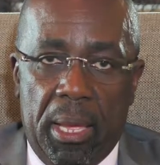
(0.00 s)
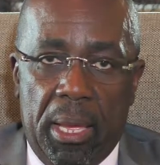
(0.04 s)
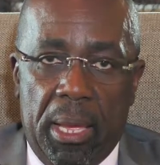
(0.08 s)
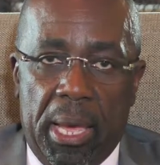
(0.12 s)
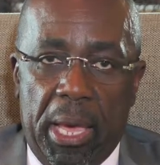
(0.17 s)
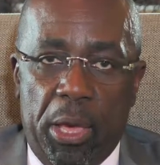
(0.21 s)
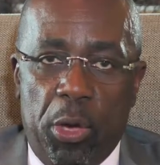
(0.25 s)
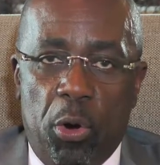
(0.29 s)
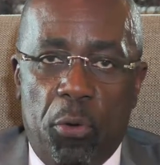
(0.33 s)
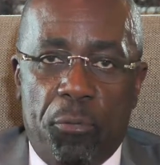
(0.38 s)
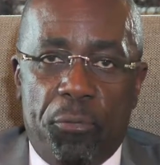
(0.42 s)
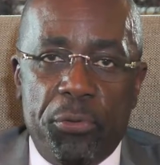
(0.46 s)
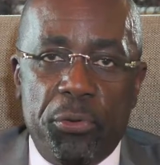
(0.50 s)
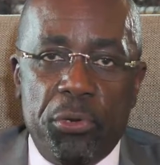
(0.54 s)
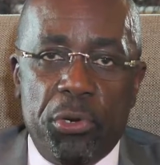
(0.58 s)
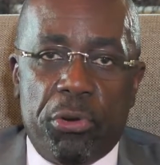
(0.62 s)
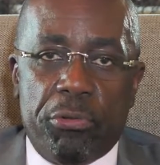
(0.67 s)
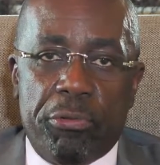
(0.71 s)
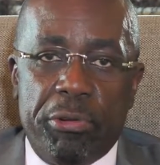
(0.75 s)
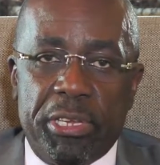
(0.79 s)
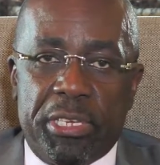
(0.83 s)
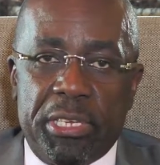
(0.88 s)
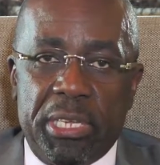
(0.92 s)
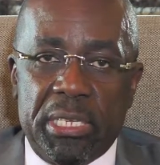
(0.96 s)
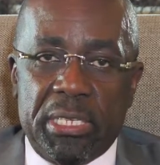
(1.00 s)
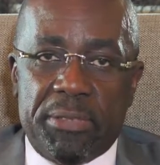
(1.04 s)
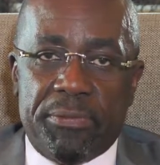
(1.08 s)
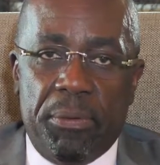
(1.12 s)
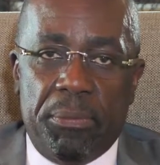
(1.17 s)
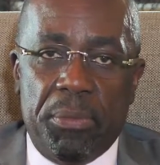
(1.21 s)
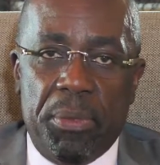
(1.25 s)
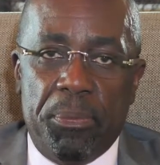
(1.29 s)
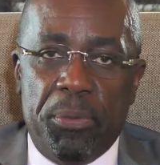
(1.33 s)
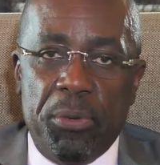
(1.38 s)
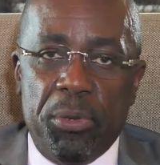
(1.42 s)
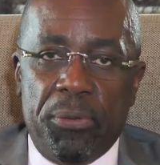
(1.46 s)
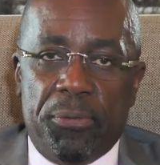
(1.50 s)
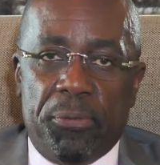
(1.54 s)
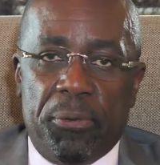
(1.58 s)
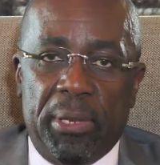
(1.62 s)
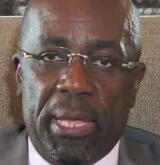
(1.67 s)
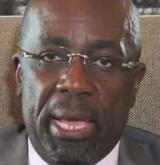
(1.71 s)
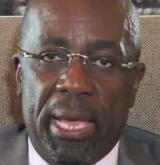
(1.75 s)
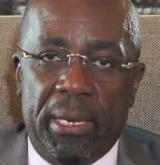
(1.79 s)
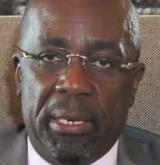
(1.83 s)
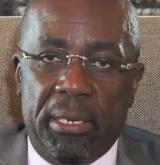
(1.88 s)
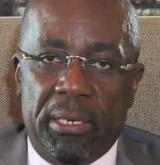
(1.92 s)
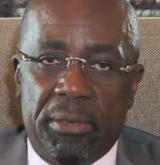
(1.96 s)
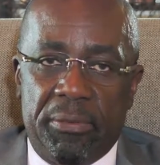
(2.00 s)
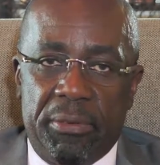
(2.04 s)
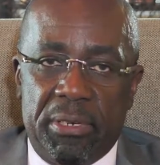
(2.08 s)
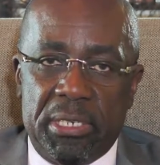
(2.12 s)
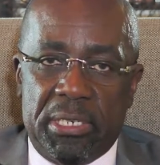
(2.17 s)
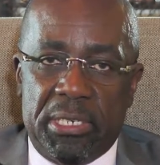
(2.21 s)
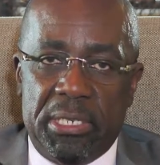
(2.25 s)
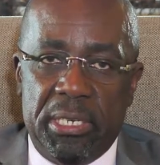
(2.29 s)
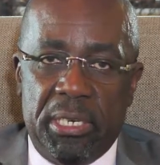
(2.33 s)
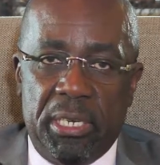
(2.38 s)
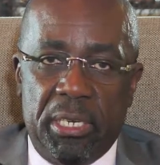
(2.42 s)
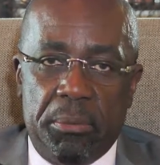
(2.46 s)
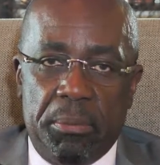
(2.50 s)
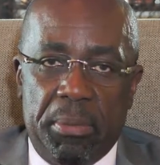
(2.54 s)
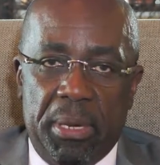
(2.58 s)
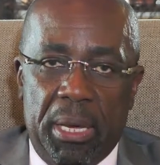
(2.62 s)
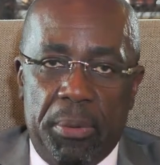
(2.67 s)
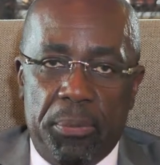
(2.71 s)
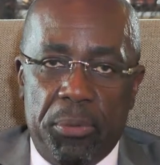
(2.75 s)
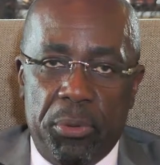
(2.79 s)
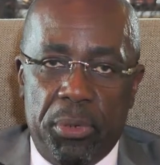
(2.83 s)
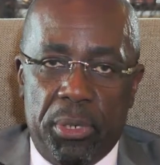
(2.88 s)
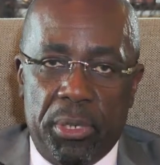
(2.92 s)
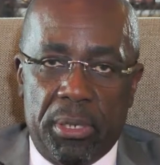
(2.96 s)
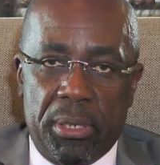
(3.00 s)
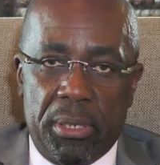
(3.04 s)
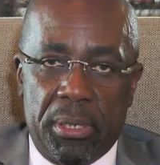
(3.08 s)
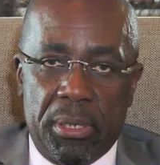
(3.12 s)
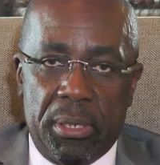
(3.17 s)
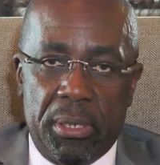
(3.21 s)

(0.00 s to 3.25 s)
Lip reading: I offer you greetings from the beautiful island of Antigua and Barbuda